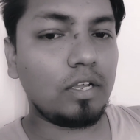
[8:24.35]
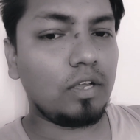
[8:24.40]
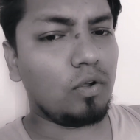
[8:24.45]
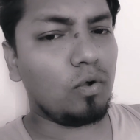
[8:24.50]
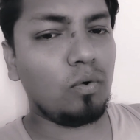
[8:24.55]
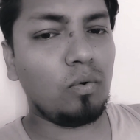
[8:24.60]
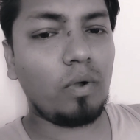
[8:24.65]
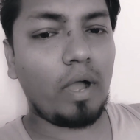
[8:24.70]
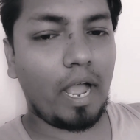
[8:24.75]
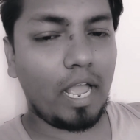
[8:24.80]

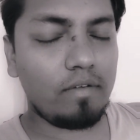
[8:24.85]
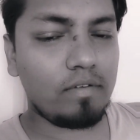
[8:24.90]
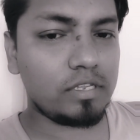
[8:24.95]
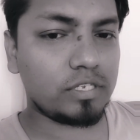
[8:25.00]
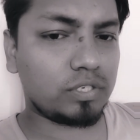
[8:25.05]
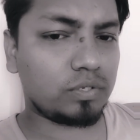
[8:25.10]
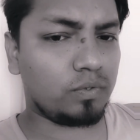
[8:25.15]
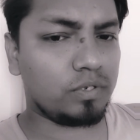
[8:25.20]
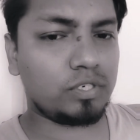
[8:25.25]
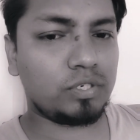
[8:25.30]
oh, I will
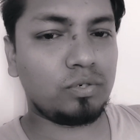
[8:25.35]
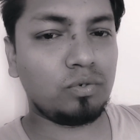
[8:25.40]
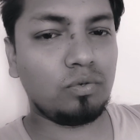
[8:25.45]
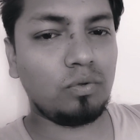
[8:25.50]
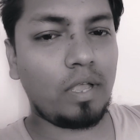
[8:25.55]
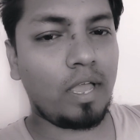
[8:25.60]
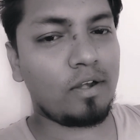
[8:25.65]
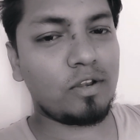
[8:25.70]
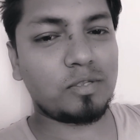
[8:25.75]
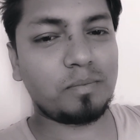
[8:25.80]
switch to
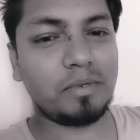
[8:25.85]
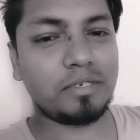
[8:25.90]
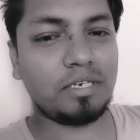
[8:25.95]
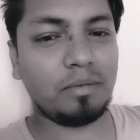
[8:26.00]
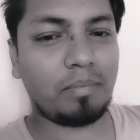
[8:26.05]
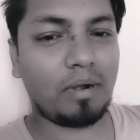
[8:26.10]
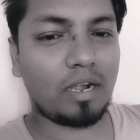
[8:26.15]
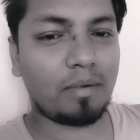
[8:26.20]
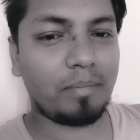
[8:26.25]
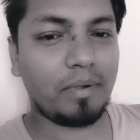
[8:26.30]
aerospace
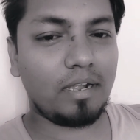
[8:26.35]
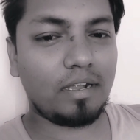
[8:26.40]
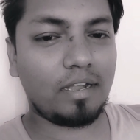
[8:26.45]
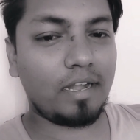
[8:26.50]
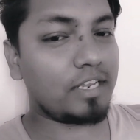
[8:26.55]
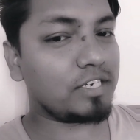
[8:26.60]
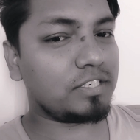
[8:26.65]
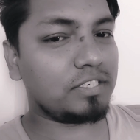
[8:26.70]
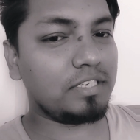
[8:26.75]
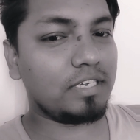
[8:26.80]
department
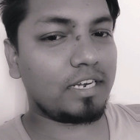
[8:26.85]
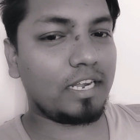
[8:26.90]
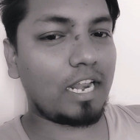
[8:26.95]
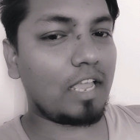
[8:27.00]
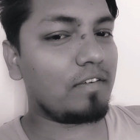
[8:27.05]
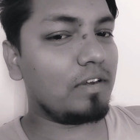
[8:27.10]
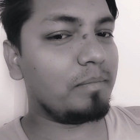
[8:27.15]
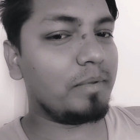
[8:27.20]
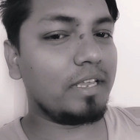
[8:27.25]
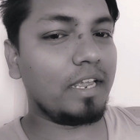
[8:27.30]
next year and I
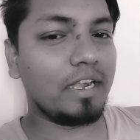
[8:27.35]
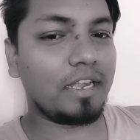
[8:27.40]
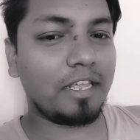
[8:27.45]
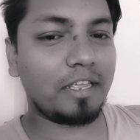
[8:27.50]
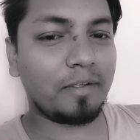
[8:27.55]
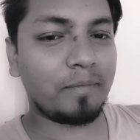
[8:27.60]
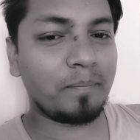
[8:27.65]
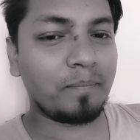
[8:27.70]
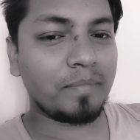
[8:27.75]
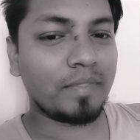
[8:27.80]
will be
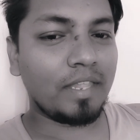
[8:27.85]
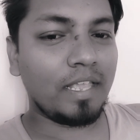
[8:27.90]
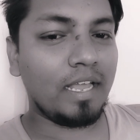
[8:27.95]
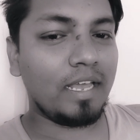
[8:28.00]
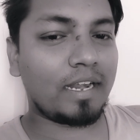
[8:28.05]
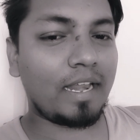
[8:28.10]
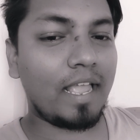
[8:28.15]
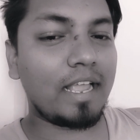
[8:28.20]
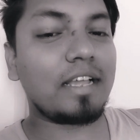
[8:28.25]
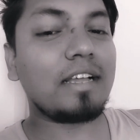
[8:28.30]
getting
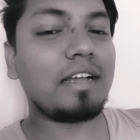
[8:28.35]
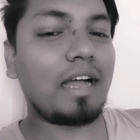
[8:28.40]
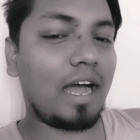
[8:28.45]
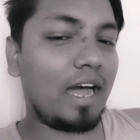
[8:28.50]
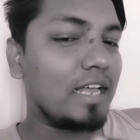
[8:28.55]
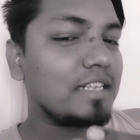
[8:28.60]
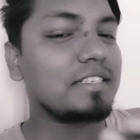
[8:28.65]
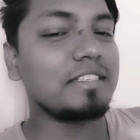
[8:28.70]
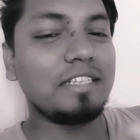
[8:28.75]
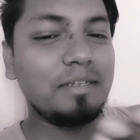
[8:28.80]
rank,
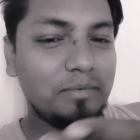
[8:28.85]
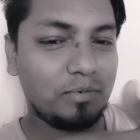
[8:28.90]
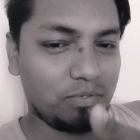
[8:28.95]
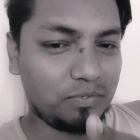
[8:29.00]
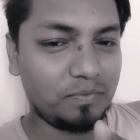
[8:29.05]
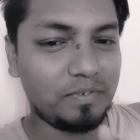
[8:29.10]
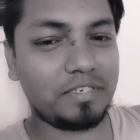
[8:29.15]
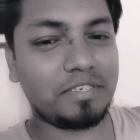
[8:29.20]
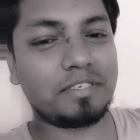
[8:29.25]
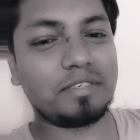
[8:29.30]
ask them to
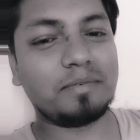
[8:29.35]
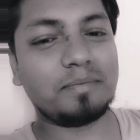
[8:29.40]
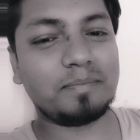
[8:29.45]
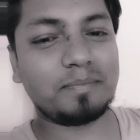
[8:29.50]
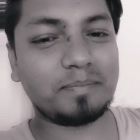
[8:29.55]
switch.